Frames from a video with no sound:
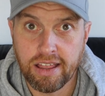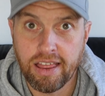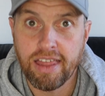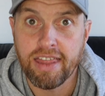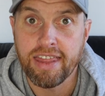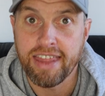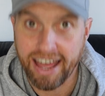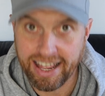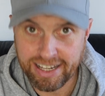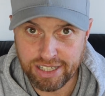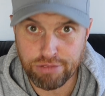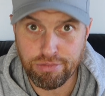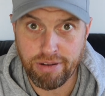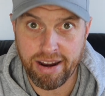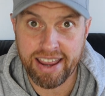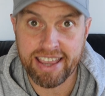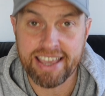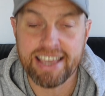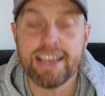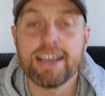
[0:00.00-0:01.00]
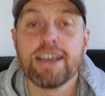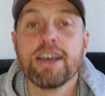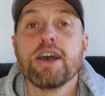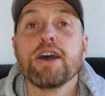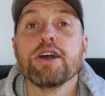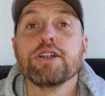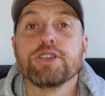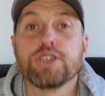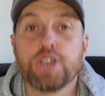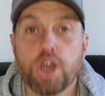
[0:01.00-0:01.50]
That's right,
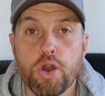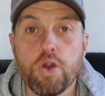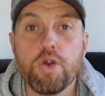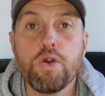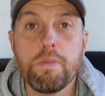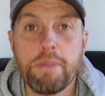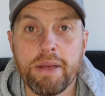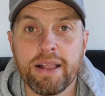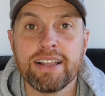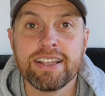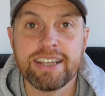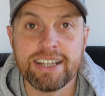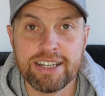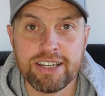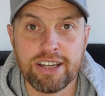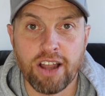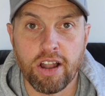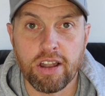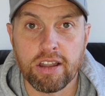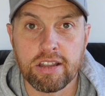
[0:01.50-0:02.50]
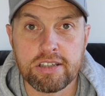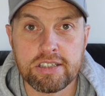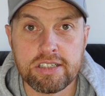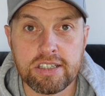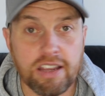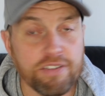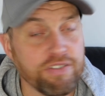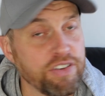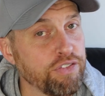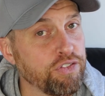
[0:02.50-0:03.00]
$2 billion.
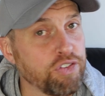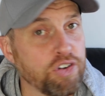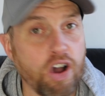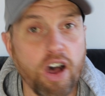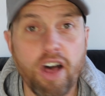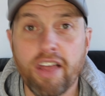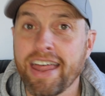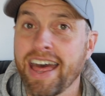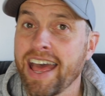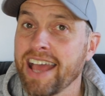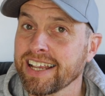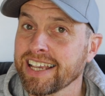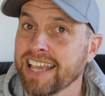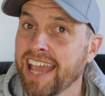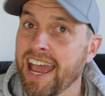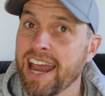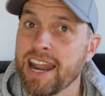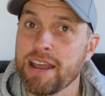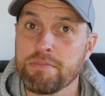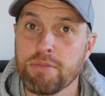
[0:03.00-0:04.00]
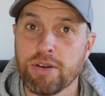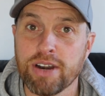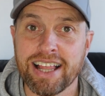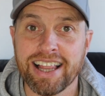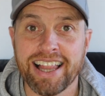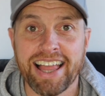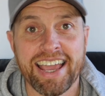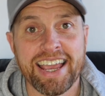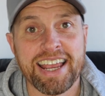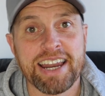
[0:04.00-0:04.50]
If you've got that kind of money
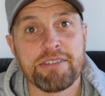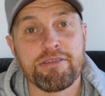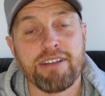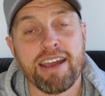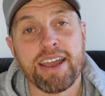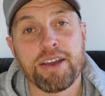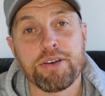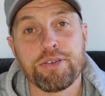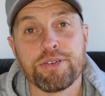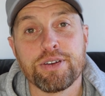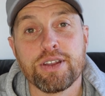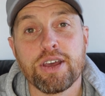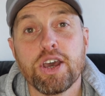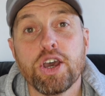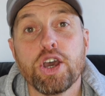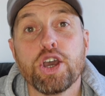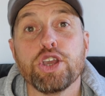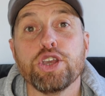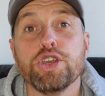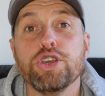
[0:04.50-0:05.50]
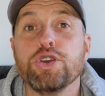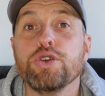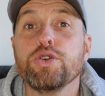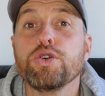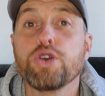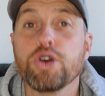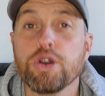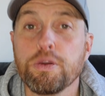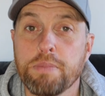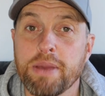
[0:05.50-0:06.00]
lying around, you
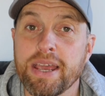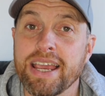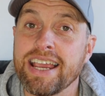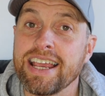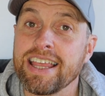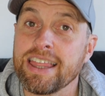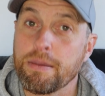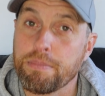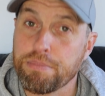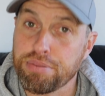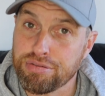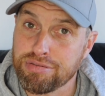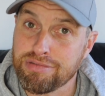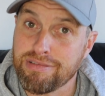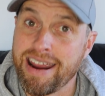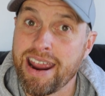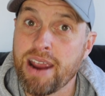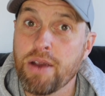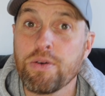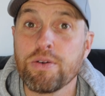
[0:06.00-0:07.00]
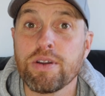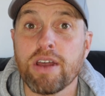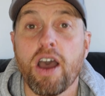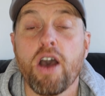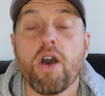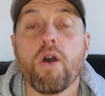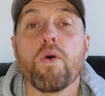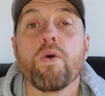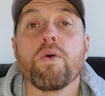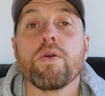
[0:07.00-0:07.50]
could be the proud
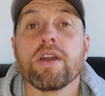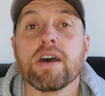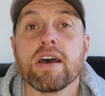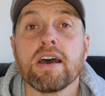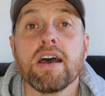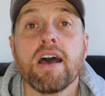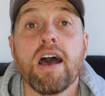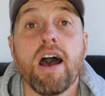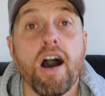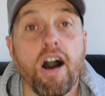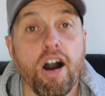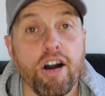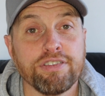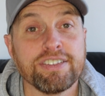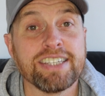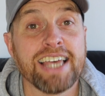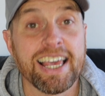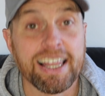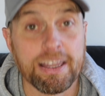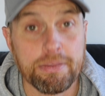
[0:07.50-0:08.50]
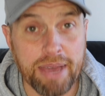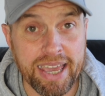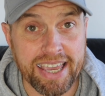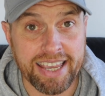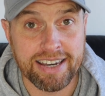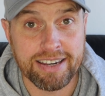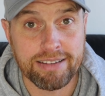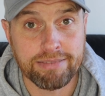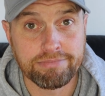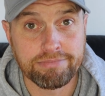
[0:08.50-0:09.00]
owner of Taylormade.